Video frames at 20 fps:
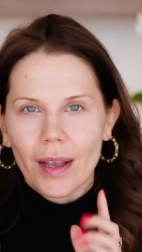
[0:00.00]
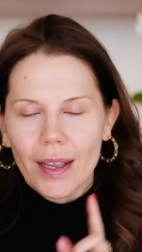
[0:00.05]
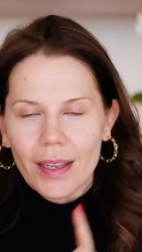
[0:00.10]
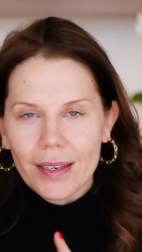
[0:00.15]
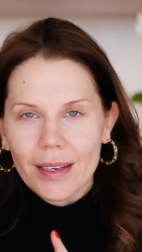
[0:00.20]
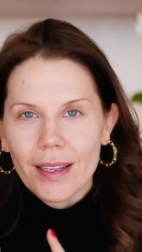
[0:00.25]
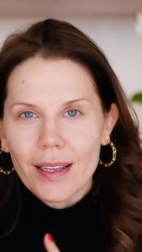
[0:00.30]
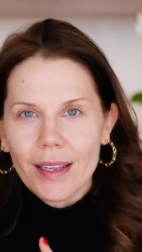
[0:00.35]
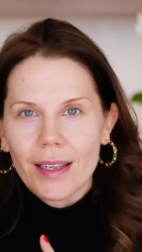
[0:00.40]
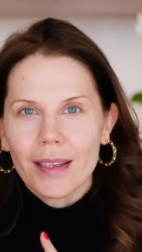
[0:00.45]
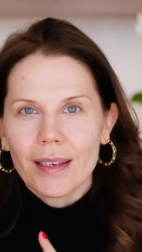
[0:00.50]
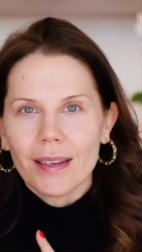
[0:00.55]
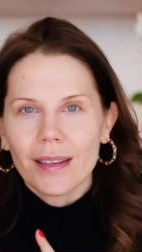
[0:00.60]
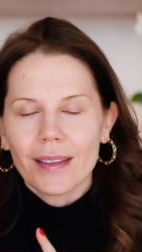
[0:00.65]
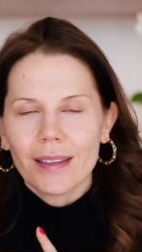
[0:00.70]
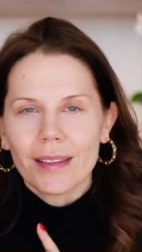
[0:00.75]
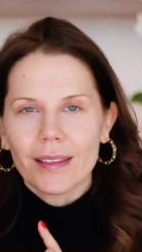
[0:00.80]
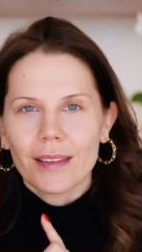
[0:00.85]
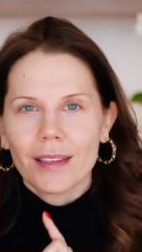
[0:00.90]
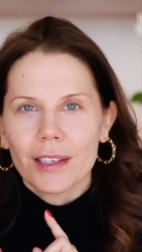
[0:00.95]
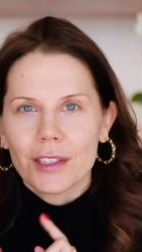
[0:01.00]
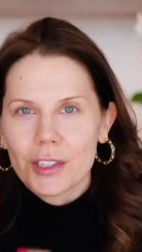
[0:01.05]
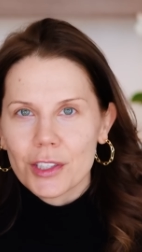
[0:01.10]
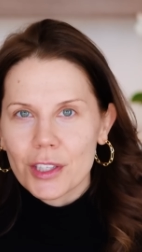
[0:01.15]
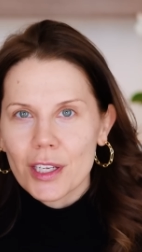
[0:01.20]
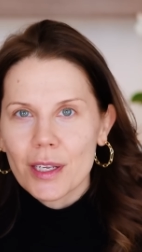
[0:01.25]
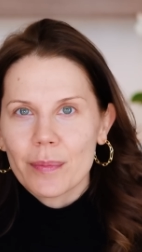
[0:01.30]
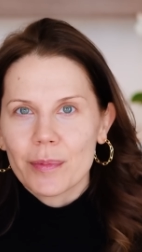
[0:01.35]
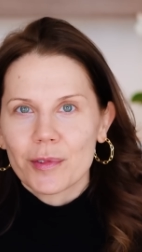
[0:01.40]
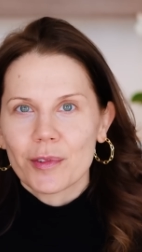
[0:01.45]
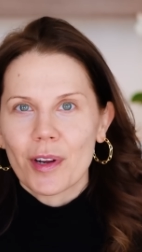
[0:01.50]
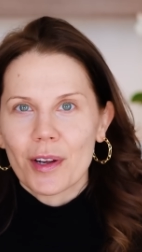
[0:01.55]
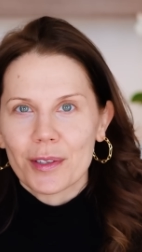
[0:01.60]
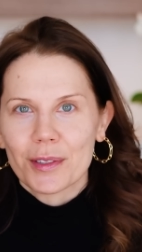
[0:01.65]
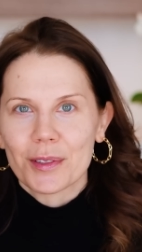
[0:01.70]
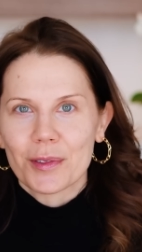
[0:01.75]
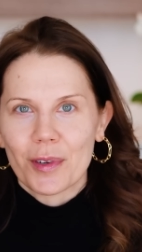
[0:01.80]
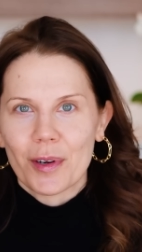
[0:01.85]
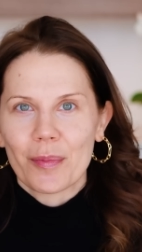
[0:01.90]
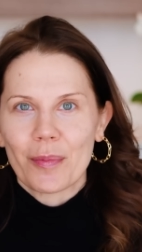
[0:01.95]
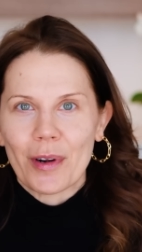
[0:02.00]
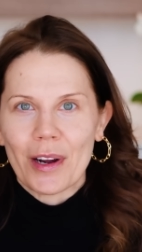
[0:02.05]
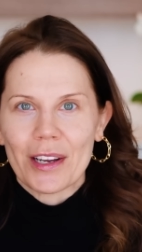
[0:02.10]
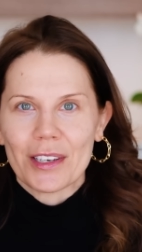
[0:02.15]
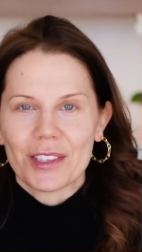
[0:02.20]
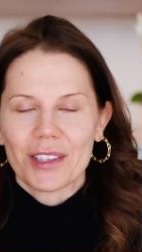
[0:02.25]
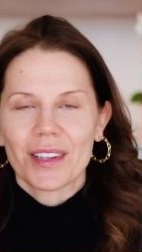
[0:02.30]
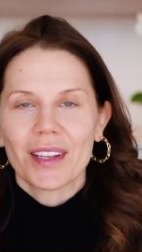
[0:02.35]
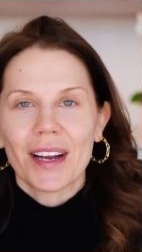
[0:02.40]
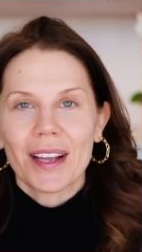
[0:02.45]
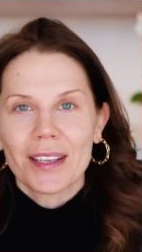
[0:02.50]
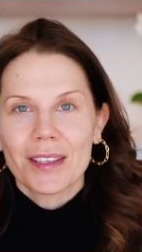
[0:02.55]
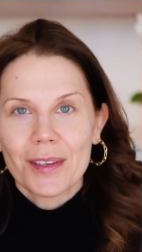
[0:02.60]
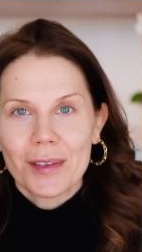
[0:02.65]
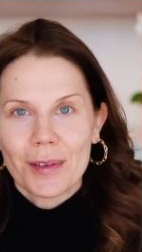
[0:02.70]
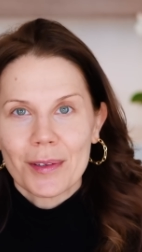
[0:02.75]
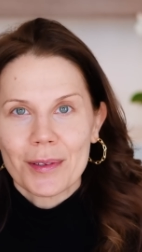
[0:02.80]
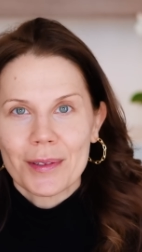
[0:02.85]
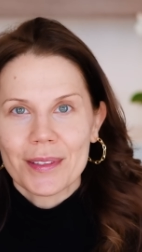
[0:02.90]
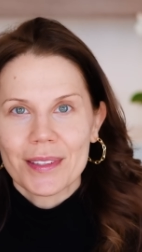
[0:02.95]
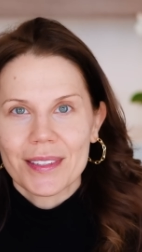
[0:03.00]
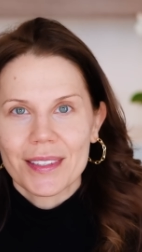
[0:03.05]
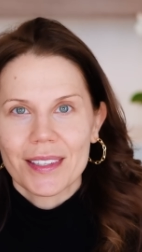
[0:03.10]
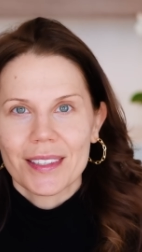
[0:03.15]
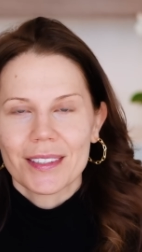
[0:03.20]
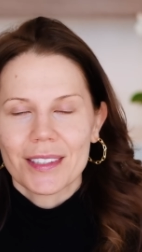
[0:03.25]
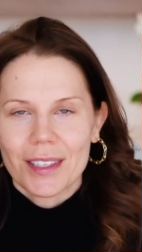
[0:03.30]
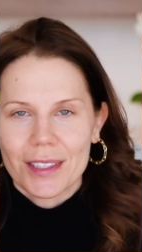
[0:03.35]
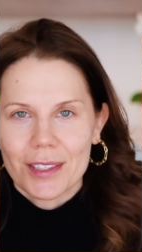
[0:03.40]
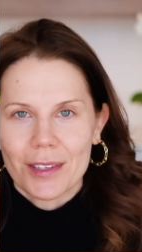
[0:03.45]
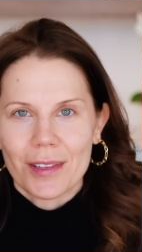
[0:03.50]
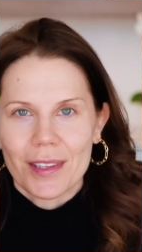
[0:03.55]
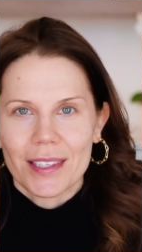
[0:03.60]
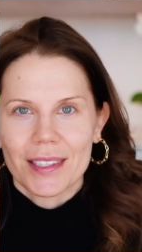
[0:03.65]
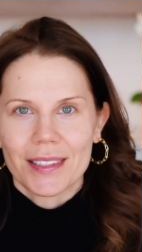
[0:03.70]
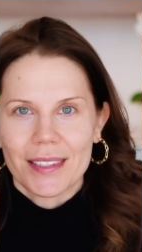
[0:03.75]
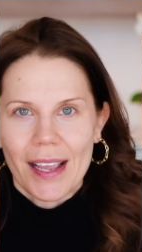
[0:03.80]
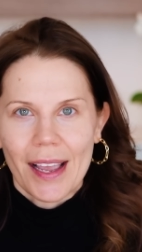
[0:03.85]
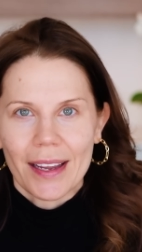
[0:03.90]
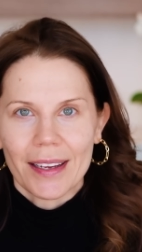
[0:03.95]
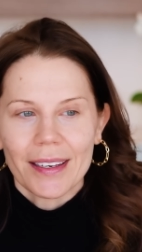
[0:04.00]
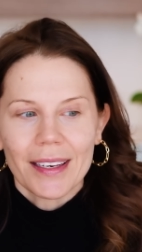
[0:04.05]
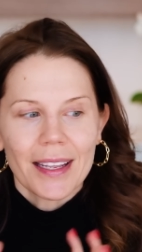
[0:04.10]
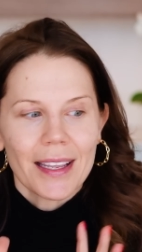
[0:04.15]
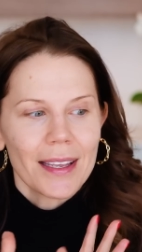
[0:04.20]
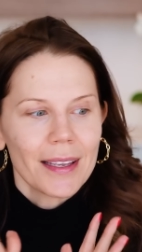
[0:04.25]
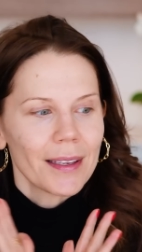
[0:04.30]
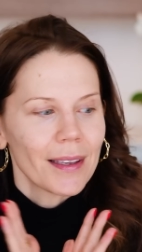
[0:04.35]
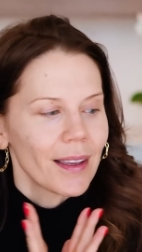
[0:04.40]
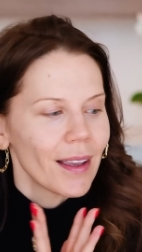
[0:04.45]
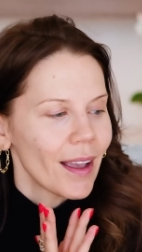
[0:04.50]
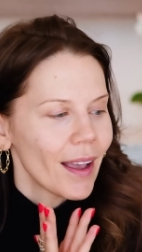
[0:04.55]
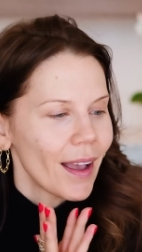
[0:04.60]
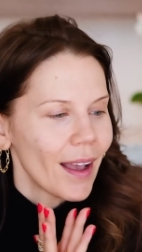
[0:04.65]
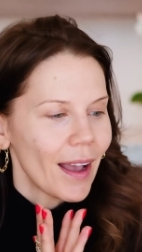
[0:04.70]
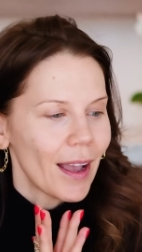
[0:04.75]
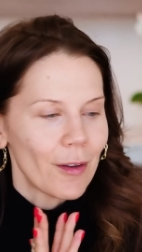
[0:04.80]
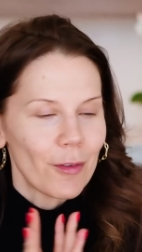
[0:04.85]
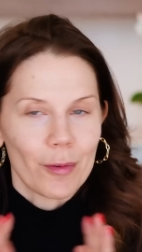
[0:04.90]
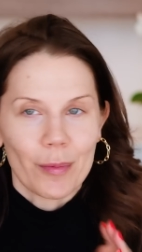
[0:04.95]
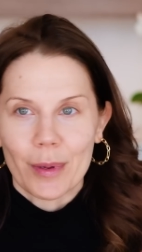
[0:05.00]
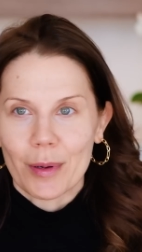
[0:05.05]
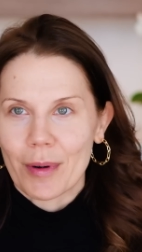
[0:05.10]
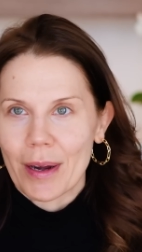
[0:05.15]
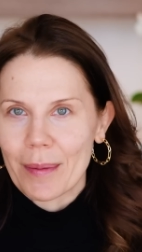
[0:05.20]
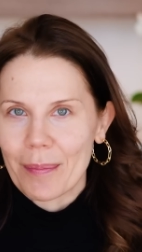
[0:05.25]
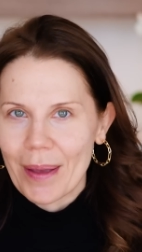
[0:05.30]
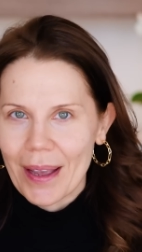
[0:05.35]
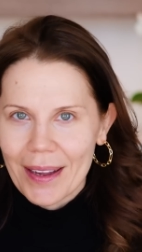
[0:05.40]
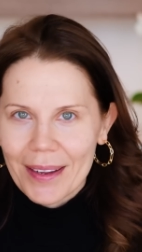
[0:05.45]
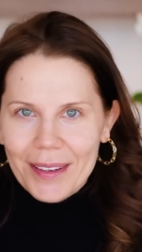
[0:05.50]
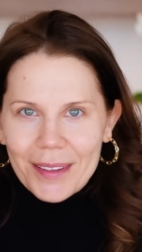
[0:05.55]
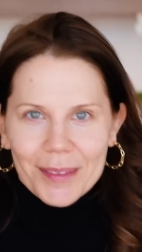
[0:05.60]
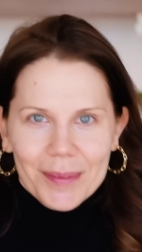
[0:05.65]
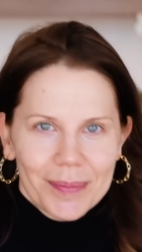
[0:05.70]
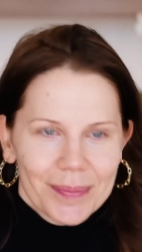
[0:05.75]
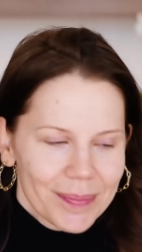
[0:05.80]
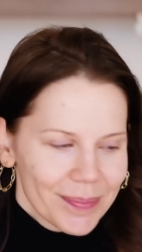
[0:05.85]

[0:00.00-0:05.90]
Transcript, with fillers: I need the cheap drugstore brush that I used to do this technique. I will be right back.